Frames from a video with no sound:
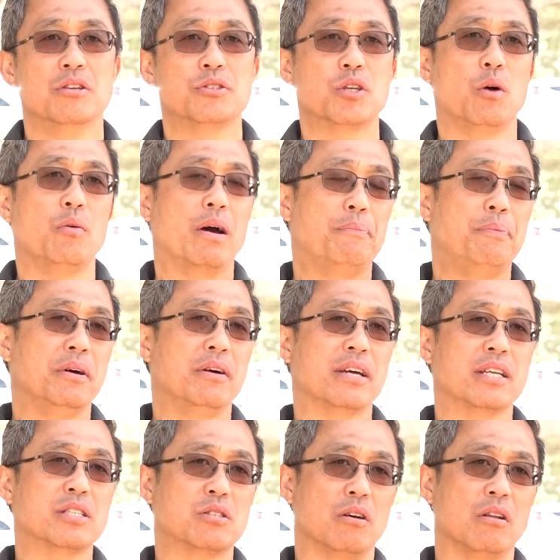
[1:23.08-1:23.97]
So what
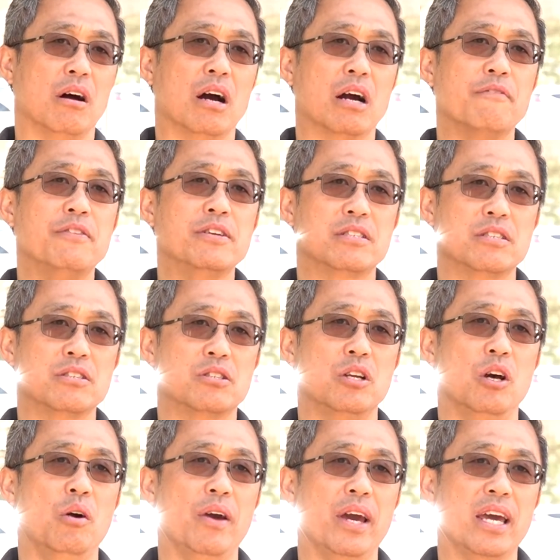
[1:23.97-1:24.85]
Billion Soul Harvest is
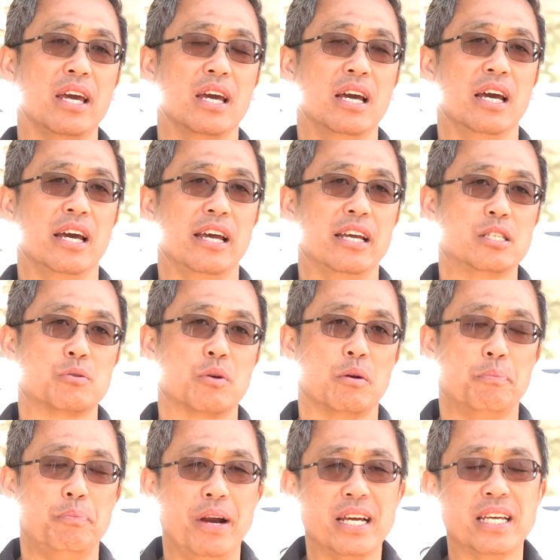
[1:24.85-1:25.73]
doing is
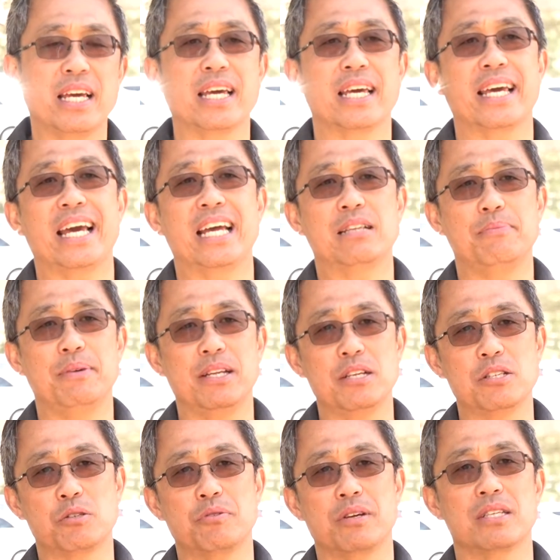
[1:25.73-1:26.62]
we're bringing in
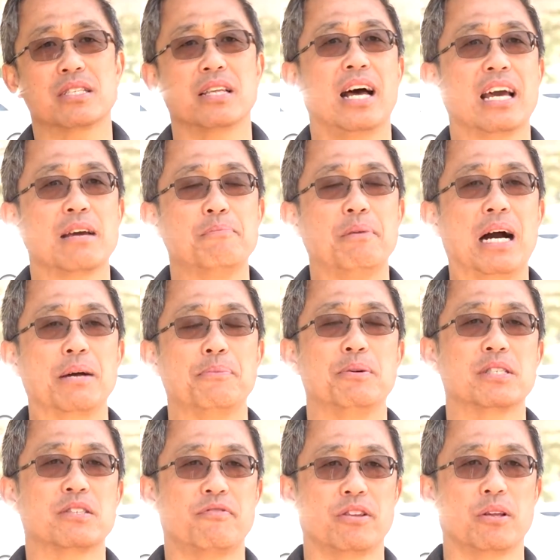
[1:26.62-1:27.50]
ministries like
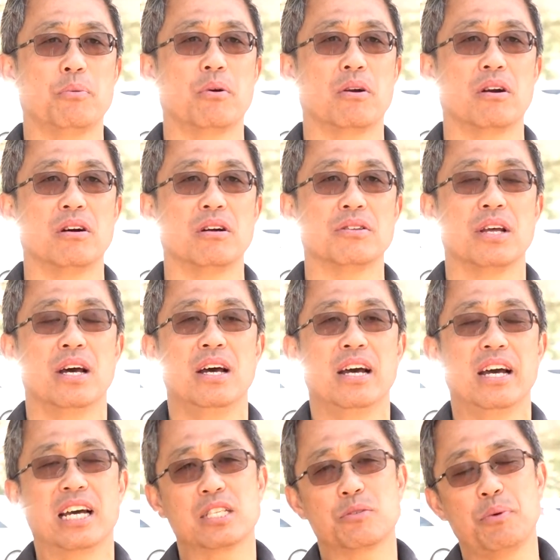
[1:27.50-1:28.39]
Bibles for the World,
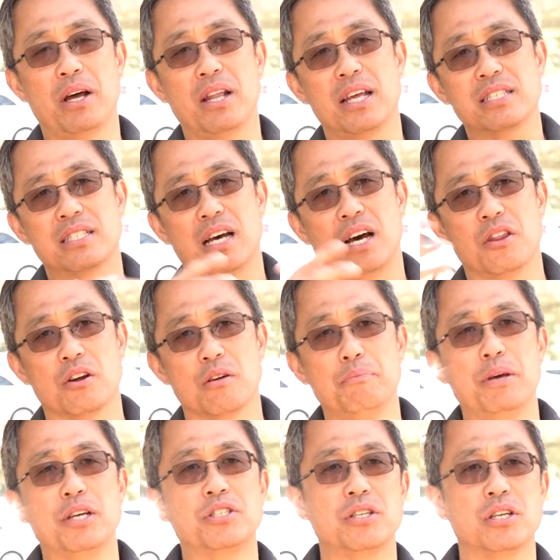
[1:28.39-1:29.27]
as well as
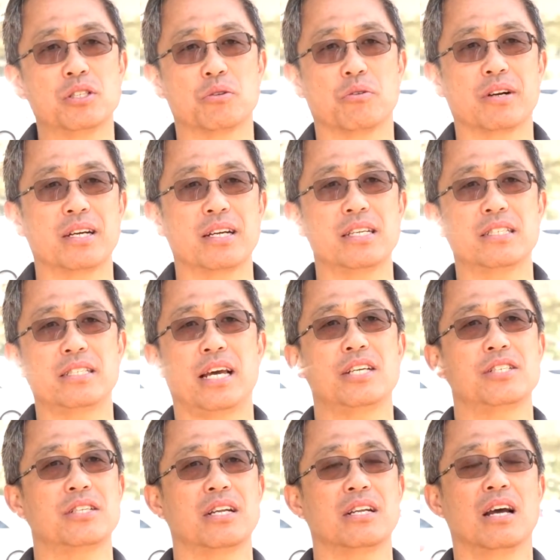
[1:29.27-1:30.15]
other missions
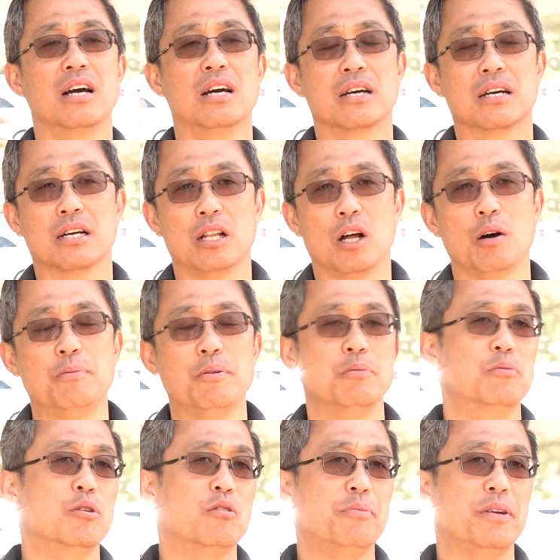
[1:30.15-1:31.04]
organization,
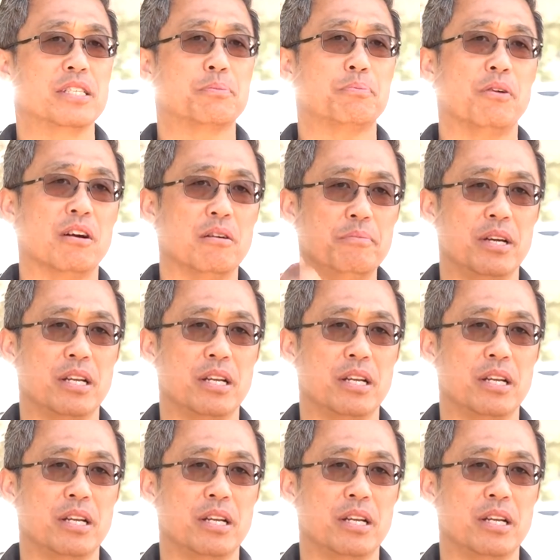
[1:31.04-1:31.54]
global movements, prayer